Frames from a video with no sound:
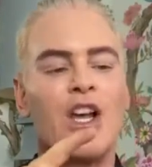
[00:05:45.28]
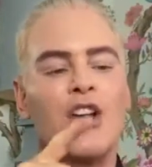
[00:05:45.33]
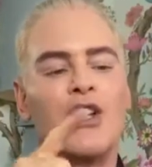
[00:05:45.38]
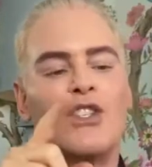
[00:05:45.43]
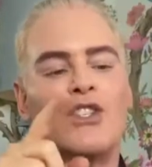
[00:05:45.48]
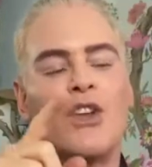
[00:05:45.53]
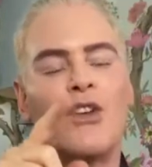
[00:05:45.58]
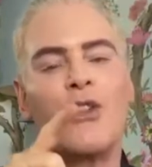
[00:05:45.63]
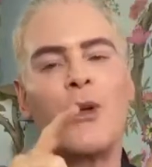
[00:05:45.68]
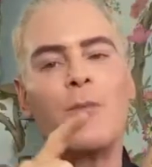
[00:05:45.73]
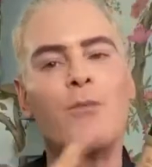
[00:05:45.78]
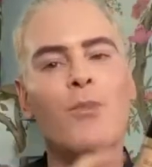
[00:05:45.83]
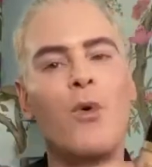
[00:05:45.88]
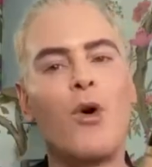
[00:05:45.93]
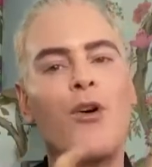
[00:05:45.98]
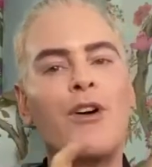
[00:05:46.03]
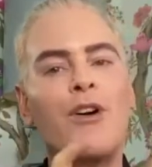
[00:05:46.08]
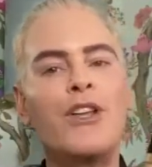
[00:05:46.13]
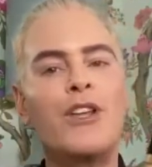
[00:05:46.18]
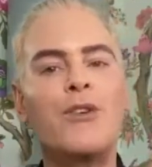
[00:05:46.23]
So the
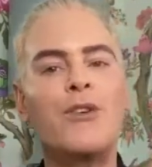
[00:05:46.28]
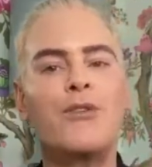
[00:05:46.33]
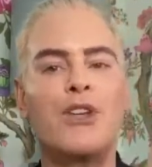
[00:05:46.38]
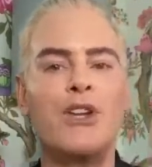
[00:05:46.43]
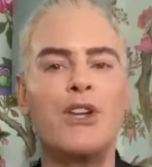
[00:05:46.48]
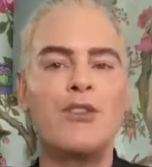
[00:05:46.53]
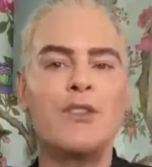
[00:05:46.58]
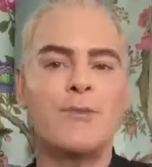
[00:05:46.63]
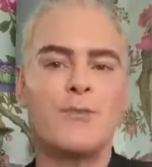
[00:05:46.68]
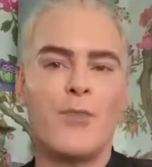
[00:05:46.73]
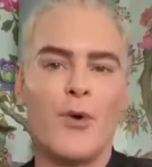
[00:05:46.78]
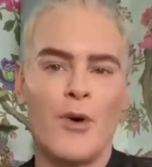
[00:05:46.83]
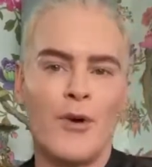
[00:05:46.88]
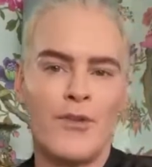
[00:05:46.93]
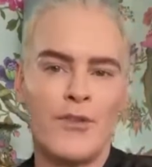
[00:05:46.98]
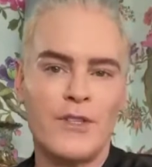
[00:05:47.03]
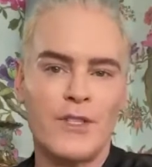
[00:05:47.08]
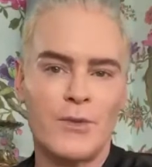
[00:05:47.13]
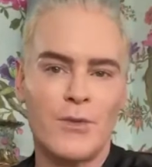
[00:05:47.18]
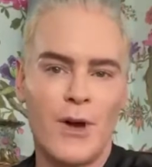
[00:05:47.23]
more you use
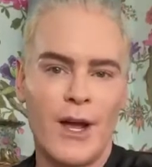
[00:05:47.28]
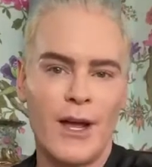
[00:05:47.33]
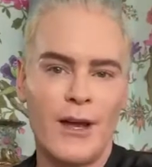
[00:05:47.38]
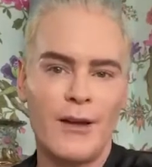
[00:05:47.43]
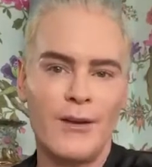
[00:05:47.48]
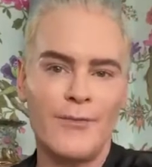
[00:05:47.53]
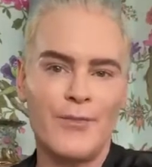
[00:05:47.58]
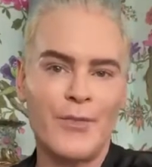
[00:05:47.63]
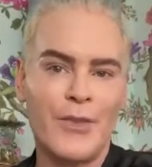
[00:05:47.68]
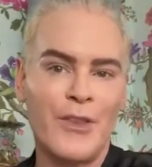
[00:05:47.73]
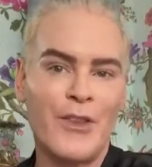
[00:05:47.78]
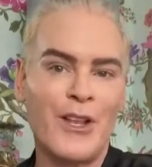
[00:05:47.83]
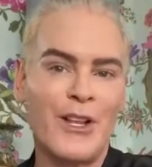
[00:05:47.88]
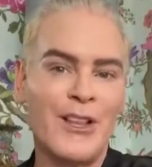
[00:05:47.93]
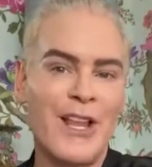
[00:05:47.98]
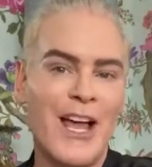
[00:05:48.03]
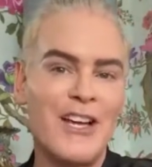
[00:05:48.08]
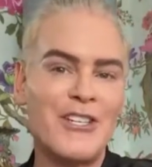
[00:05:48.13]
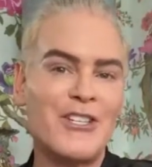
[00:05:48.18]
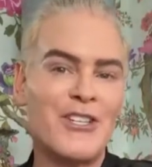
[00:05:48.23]
Born This Way, the
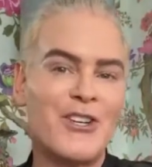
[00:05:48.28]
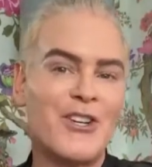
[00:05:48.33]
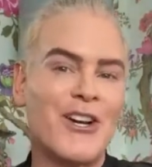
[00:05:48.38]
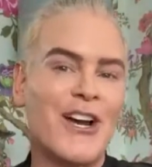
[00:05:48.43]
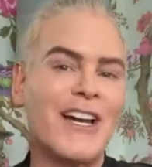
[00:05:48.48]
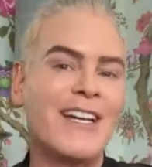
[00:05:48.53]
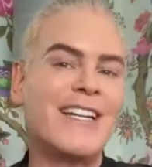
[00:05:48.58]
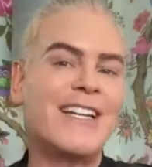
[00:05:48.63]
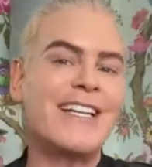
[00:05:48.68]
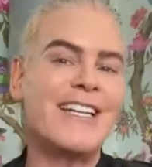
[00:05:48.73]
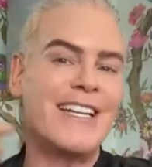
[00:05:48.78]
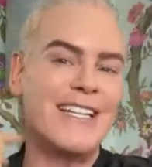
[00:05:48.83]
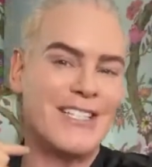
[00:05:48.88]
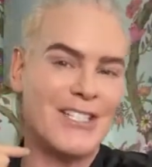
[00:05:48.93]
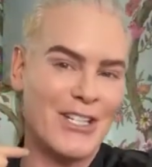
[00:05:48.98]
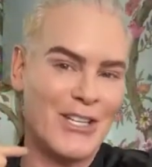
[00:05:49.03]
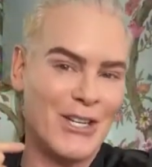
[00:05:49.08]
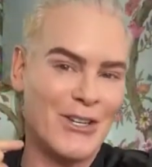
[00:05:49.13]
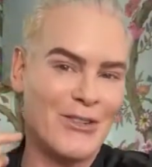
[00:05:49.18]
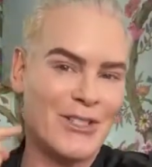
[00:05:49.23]
less you're gonna need
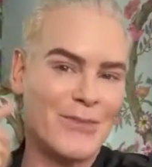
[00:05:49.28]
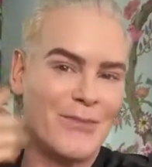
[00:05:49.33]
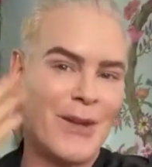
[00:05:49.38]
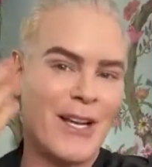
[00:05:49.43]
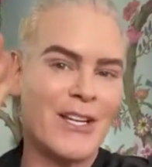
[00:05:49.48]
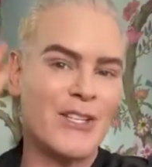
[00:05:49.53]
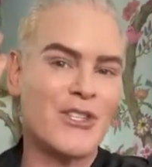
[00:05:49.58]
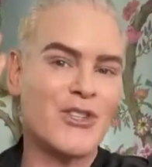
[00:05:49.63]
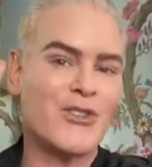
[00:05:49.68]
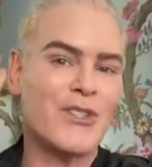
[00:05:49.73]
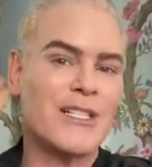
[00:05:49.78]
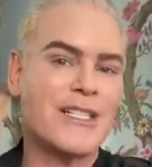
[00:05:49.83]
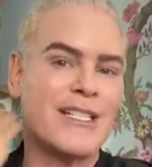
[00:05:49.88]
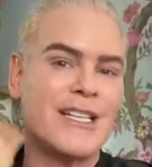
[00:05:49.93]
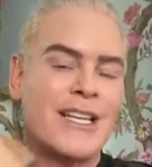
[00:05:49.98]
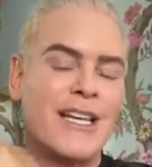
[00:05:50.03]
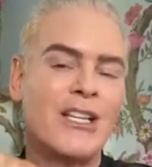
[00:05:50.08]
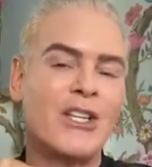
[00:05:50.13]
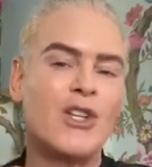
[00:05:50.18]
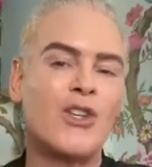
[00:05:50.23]
to use, because your
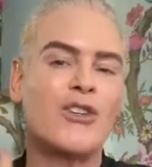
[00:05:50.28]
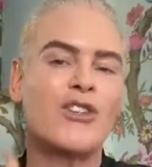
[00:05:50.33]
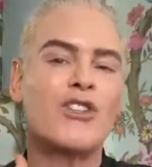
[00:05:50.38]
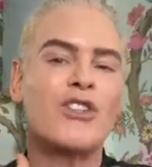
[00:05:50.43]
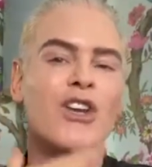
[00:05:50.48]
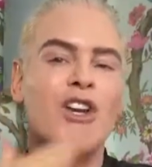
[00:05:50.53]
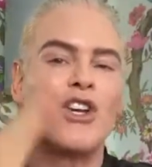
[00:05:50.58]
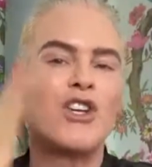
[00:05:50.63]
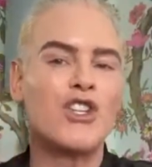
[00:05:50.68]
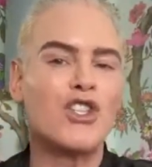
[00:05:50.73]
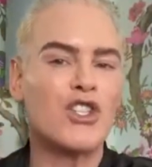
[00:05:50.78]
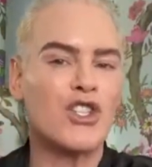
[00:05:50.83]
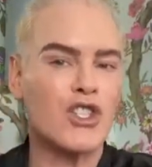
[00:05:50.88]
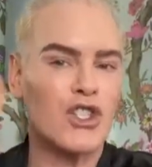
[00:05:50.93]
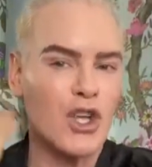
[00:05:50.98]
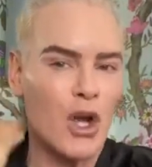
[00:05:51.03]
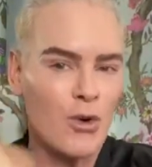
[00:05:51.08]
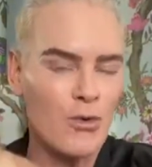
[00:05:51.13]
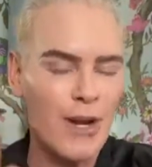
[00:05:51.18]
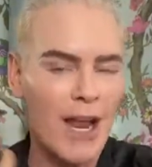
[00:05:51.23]
skin looks
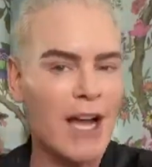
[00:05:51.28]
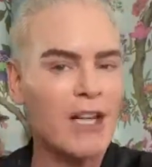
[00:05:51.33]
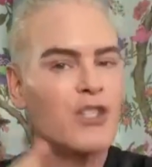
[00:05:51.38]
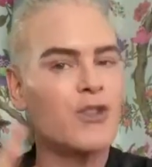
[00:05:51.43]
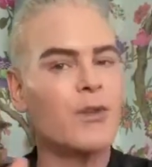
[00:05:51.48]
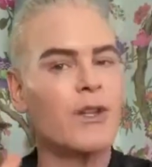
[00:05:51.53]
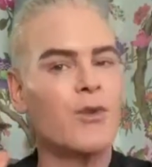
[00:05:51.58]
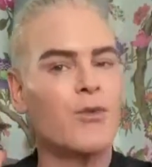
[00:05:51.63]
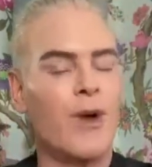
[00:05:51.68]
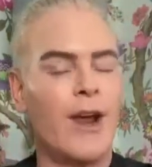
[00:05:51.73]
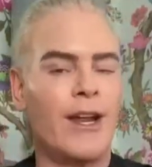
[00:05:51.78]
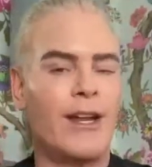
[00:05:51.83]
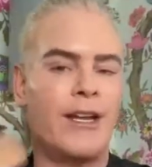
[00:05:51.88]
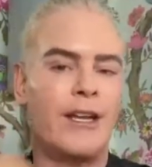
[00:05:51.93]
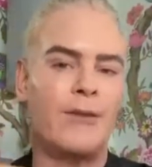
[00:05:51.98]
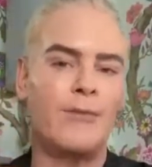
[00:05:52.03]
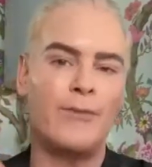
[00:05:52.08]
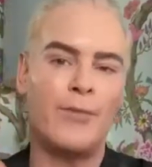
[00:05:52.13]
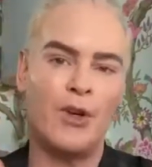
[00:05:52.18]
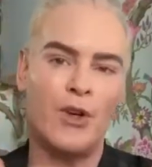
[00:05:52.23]
so naturally
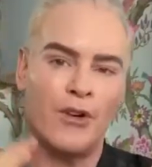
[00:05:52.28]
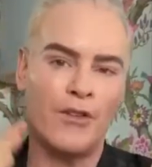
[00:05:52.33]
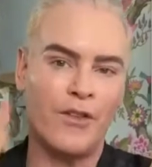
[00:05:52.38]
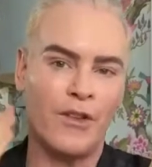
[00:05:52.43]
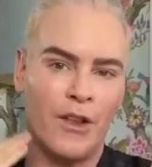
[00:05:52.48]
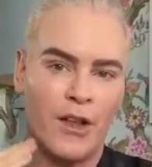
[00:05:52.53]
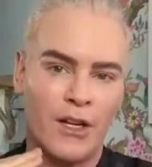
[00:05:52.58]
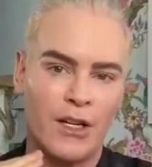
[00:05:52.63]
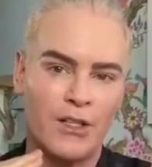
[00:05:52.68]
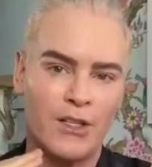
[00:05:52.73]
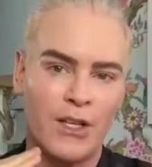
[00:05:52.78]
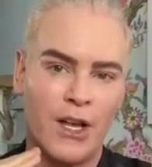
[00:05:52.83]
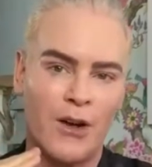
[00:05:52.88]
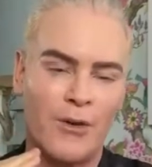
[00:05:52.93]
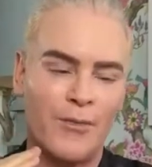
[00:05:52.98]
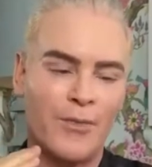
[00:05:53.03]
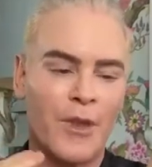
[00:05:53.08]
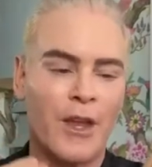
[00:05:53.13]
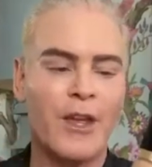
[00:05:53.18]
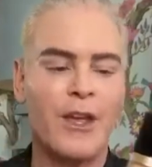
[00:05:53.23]
radiant and beautiful on its
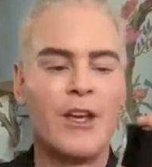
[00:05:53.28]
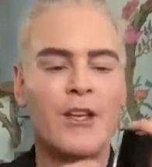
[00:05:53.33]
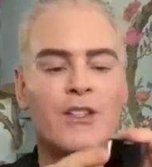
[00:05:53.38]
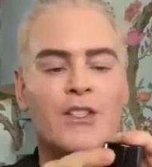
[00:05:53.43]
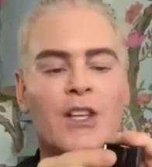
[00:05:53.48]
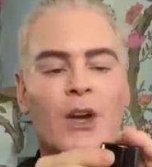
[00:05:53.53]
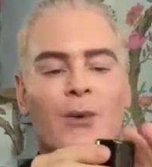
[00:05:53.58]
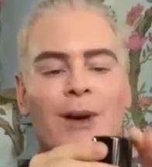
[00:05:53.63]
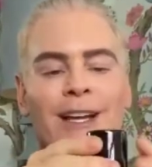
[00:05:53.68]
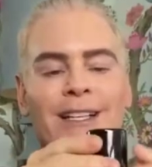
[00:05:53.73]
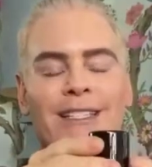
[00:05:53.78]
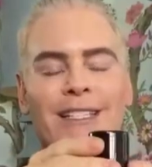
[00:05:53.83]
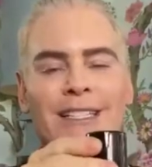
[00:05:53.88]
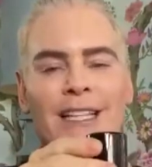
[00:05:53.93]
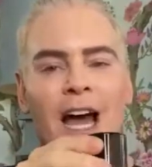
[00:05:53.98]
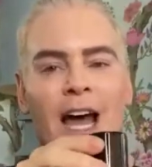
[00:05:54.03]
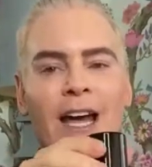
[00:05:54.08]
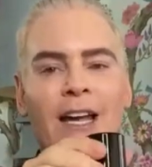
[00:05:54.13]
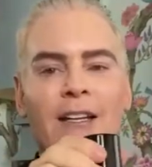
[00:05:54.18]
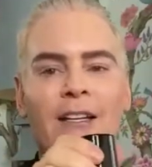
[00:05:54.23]
own. So it's
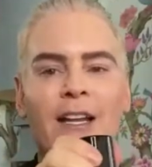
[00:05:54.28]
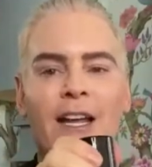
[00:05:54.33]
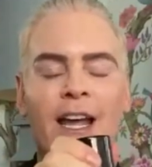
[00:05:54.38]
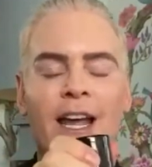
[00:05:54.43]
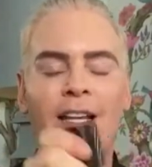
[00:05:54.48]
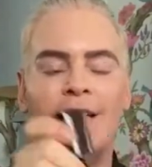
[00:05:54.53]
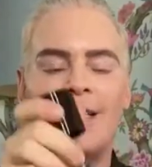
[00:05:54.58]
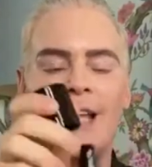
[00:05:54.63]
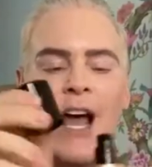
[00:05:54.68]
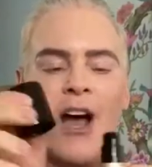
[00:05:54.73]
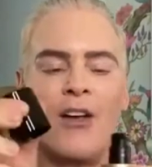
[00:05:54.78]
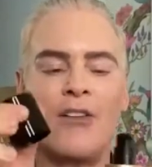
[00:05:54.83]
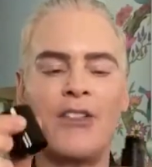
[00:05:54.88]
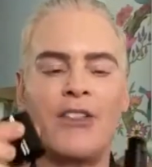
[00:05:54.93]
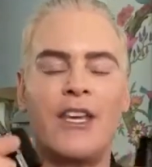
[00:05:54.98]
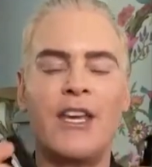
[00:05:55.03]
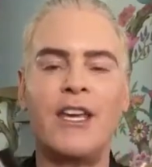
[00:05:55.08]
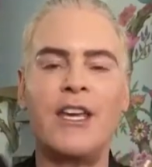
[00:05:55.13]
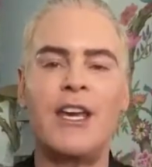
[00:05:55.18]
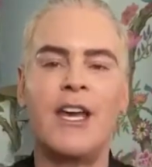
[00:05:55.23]
light, it's
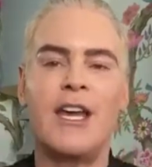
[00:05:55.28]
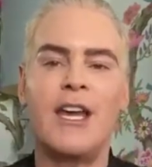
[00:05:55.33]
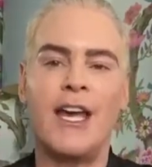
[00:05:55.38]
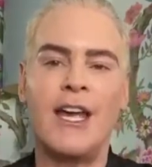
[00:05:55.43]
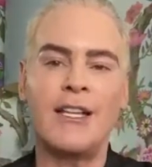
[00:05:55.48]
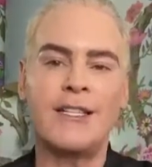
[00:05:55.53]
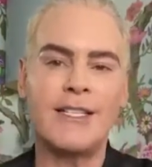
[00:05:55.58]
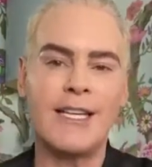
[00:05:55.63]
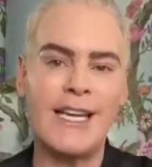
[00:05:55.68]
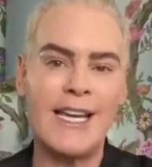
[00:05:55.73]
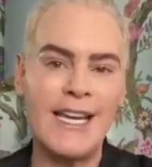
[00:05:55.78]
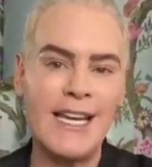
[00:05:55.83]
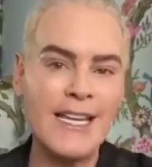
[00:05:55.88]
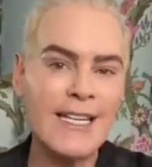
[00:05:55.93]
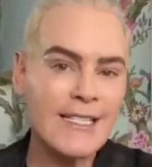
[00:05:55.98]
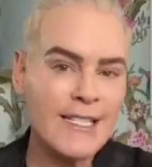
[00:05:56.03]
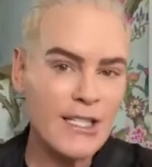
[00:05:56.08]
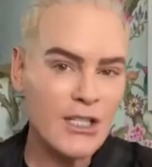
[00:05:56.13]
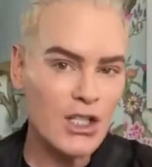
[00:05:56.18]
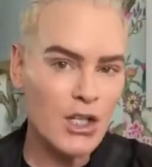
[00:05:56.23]
healthy, it's
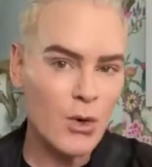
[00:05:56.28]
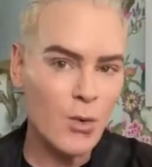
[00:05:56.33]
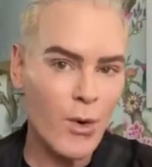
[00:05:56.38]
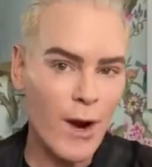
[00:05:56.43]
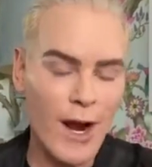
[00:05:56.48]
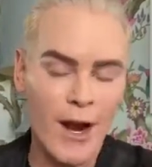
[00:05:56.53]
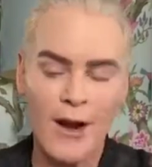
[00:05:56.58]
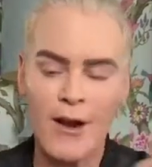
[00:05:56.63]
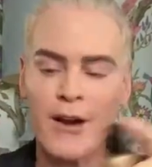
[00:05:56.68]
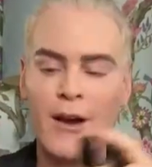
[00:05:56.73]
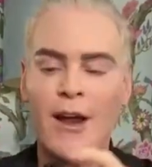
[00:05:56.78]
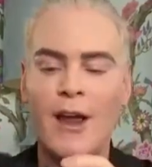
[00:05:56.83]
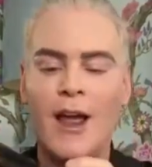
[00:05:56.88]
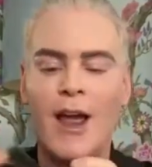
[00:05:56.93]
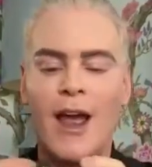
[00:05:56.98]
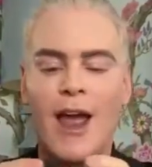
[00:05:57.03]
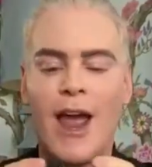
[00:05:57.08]
easy to wear.